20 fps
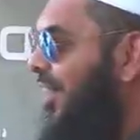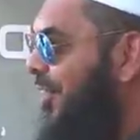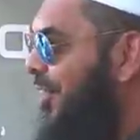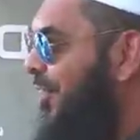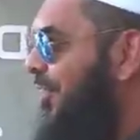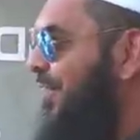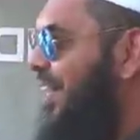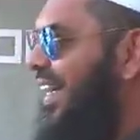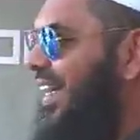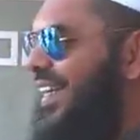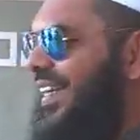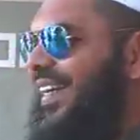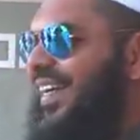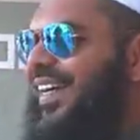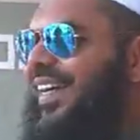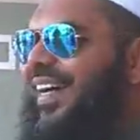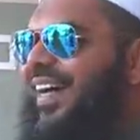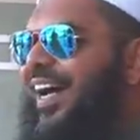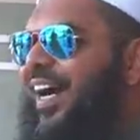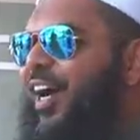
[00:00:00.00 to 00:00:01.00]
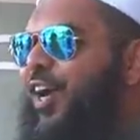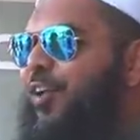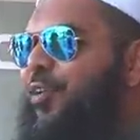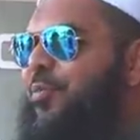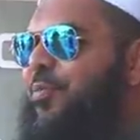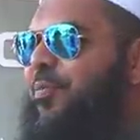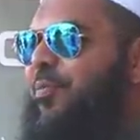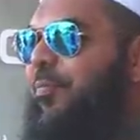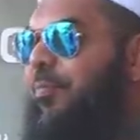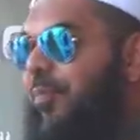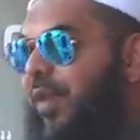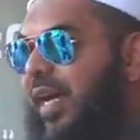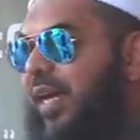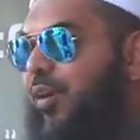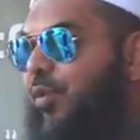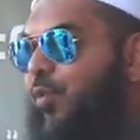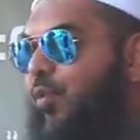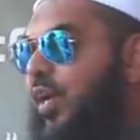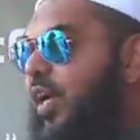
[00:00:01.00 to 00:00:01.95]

I don't know, right? Um, but